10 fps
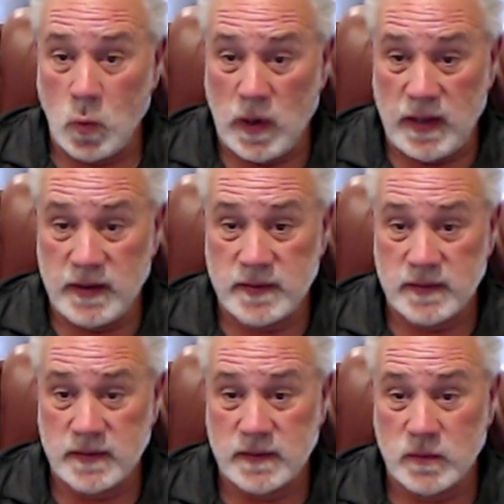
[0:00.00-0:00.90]
what,
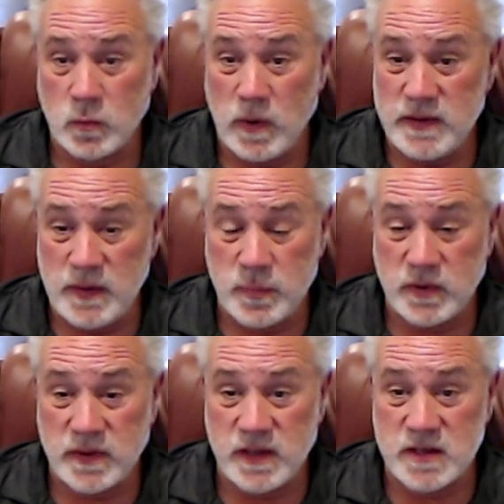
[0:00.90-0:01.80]
when they
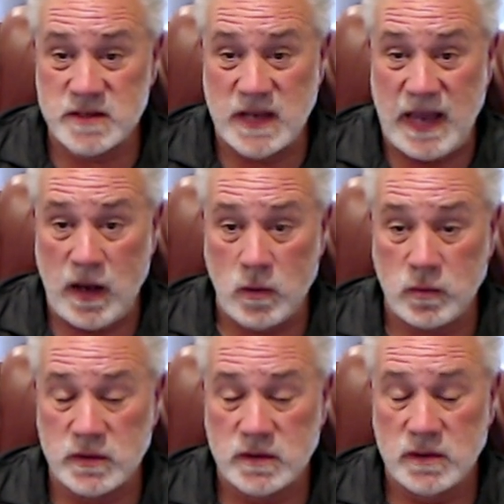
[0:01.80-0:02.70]
put things
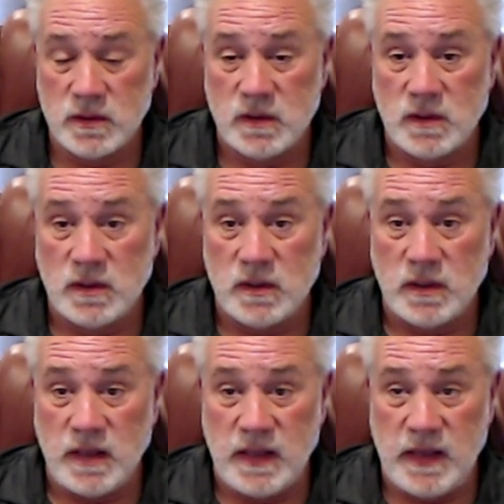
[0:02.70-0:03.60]
out,
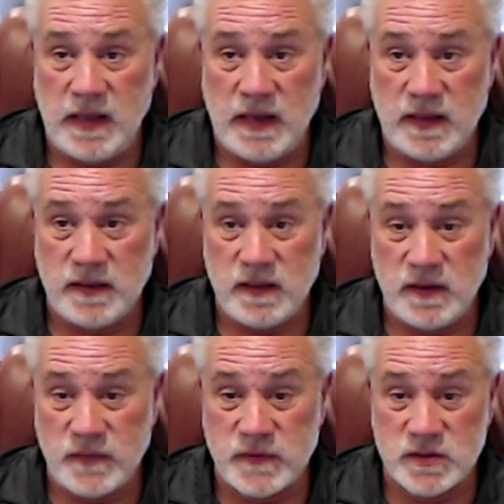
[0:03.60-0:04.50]
and
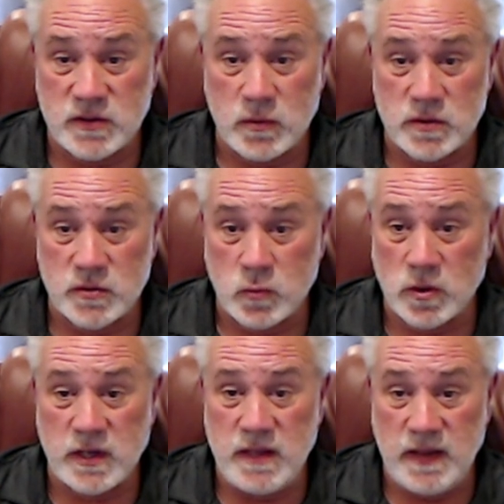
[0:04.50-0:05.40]
if the store's
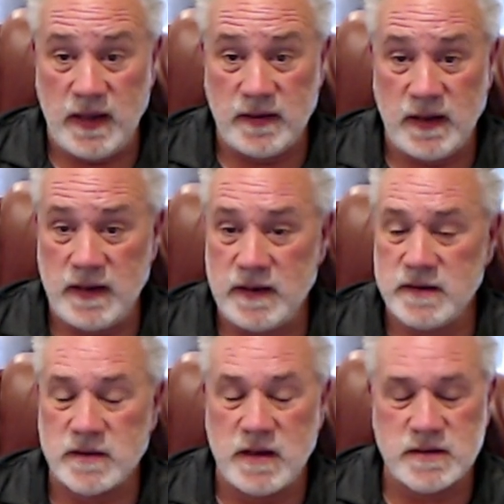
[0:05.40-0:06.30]
working that day.
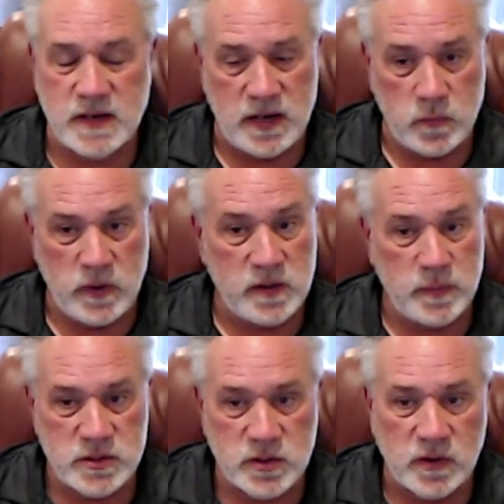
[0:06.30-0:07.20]
It's it's kind of weird,
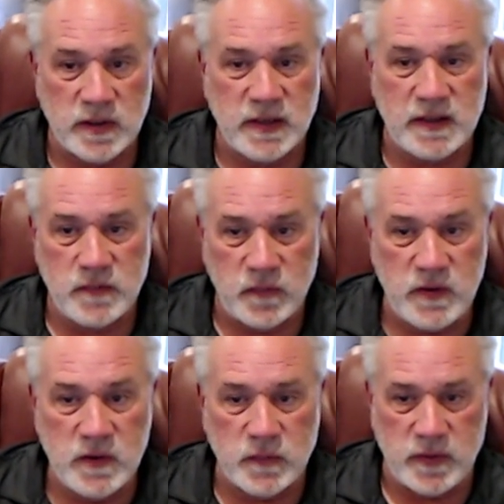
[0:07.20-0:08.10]
but you're going to get a
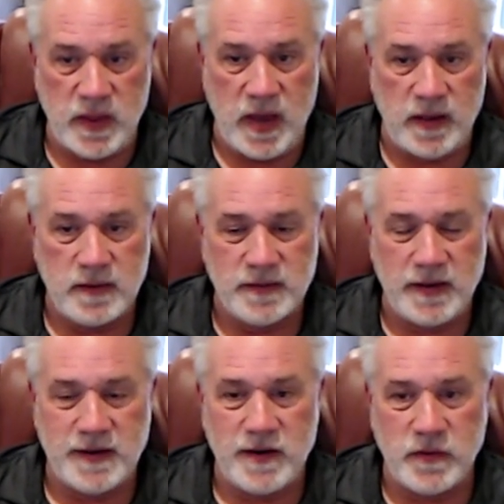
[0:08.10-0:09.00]
feel for that
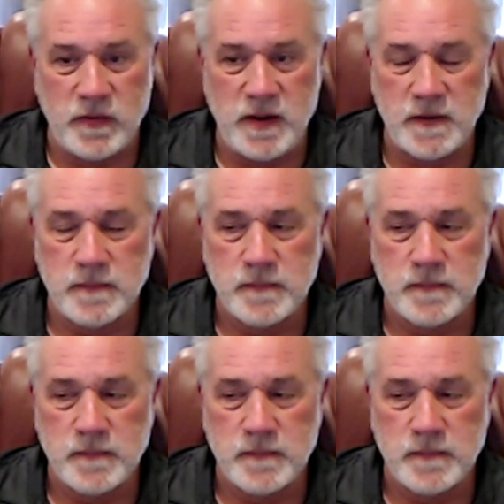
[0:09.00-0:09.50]
that kind of thing.